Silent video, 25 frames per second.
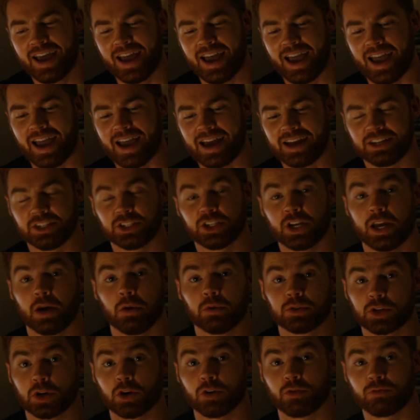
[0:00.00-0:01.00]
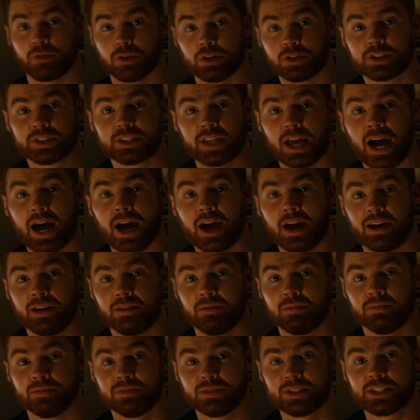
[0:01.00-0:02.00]
and it was her first
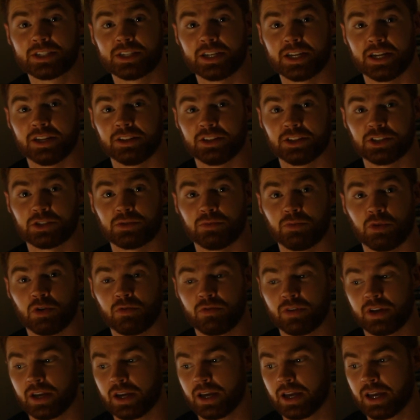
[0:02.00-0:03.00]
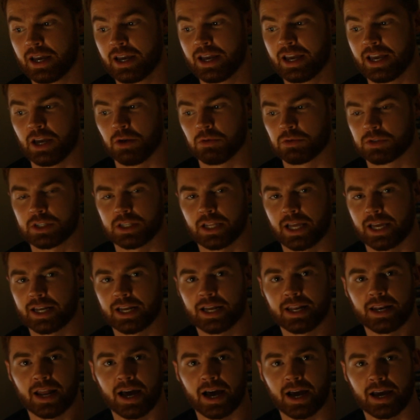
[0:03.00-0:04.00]
time seeing this movie. It was late
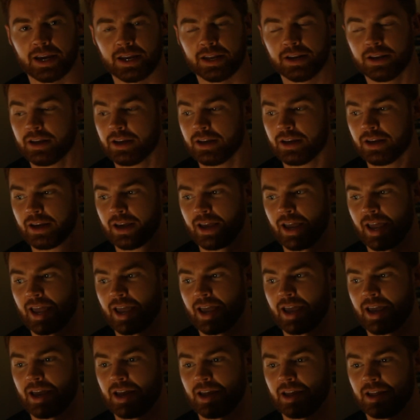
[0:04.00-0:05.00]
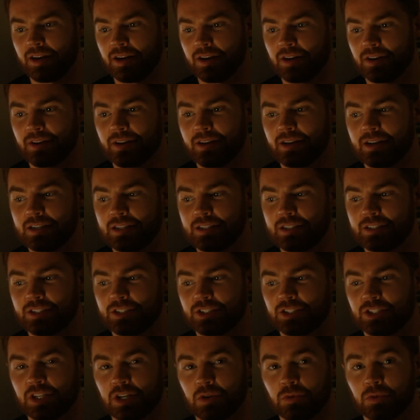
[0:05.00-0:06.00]
at night, and
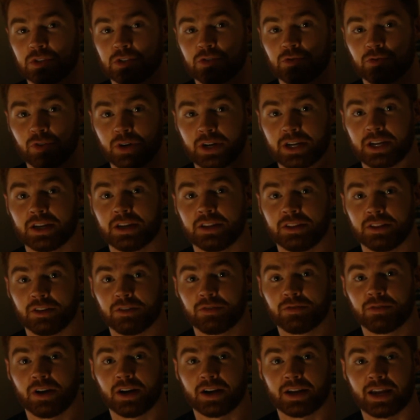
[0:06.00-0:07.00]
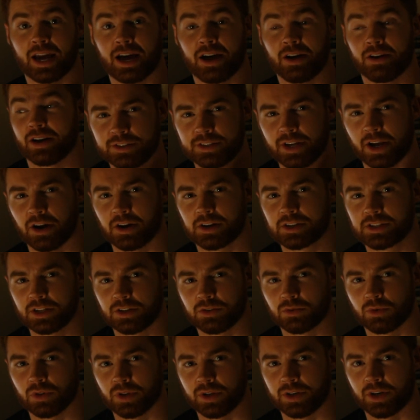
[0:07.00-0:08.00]
she was freaking the fuck out.
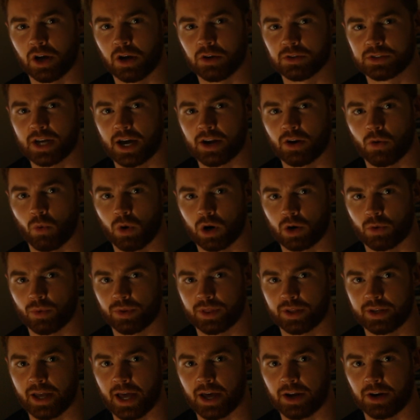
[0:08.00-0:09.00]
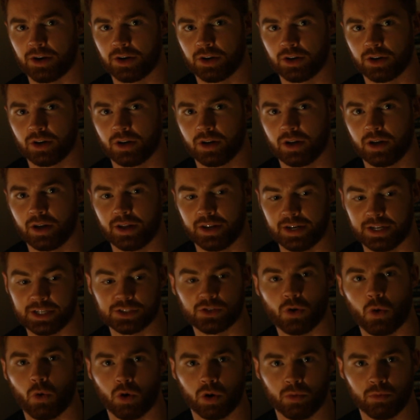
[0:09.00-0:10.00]
Derrickson really knows how to work with an editor in
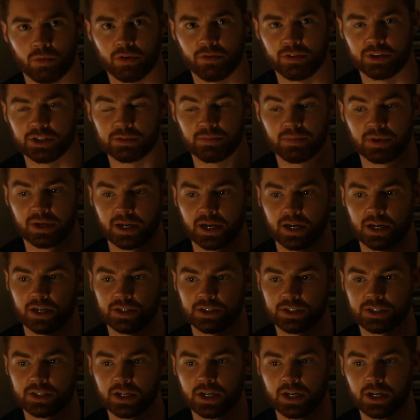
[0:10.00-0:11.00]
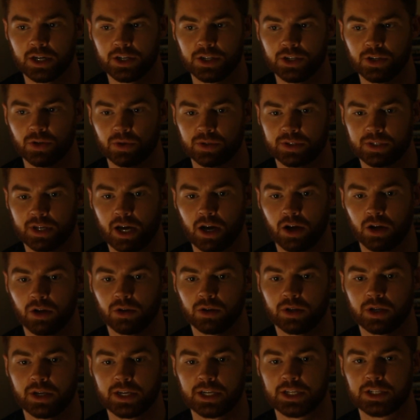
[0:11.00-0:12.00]
his horror movies, because you could
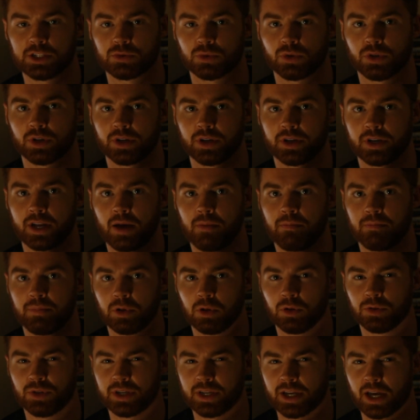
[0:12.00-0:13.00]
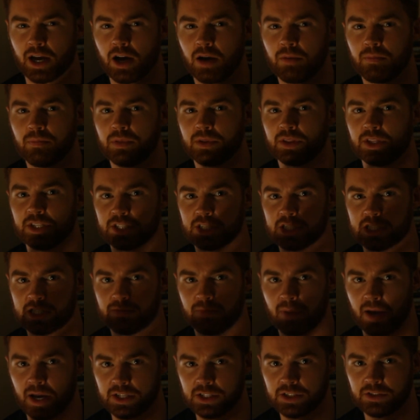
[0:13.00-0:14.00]
tell he's really good at building up the
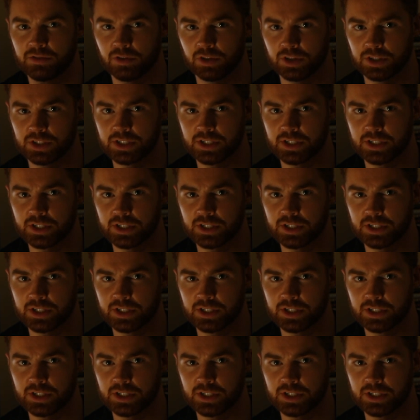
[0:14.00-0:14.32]
suspense for a